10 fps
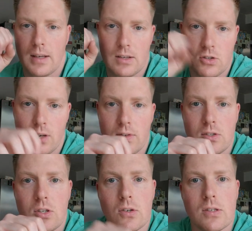gets shoved
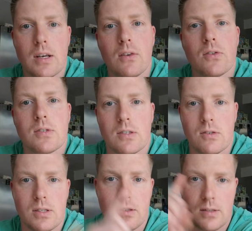into your cells, and your
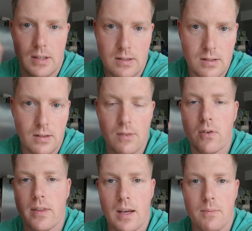cells then
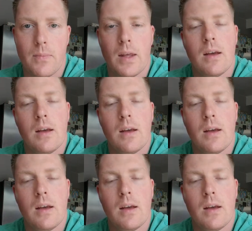deliver them